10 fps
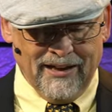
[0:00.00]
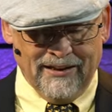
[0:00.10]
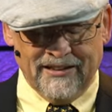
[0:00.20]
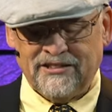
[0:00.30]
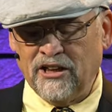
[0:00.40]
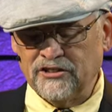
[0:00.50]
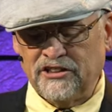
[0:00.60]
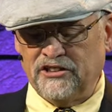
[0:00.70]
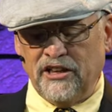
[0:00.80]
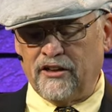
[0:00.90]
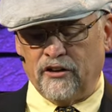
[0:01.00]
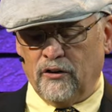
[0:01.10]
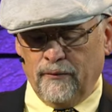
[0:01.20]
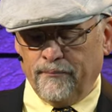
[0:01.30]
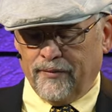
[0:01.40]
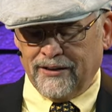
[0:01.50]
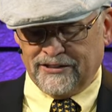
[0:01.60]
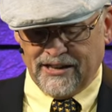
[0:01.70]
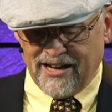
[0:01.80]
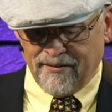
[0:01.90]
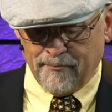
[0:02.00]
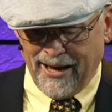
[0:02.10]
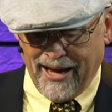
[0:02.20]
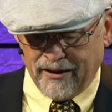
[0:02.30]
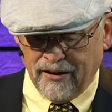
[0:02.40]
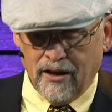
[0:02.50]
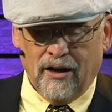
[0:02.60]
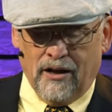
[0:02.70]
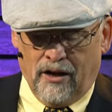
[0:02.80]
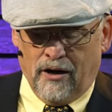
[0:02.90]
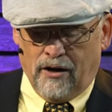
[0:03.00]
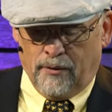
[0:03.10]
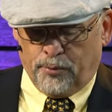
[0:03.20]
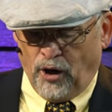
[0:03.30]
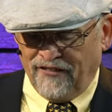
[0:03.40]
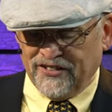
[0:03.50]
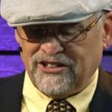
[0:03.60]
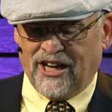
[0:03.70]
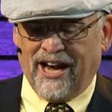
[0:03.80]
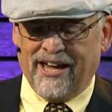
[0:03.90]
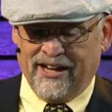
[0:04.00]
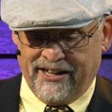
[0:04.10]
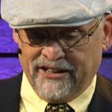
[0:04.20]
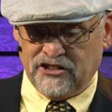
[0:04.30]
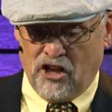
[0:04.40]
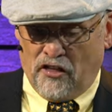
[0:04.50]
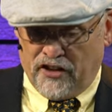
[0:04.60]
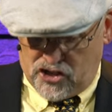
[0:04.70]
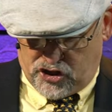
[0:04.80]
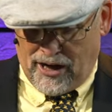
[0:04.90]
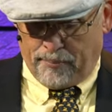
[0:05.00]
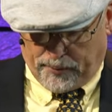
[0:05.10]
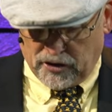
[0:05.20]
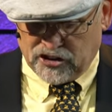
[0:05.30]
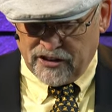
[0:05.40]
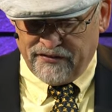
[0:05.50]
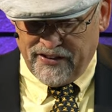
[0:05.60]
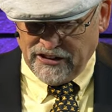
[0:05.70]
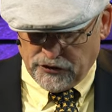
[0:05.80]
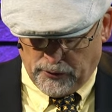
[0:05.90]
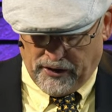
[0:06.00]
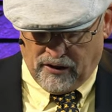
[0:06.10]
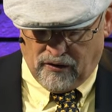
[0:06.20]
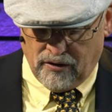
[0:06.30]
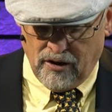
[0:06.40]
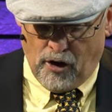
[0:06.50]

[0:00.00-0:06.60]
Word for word: He tells Ezekiel, Son of man, prophesy against the shepherds of Israel.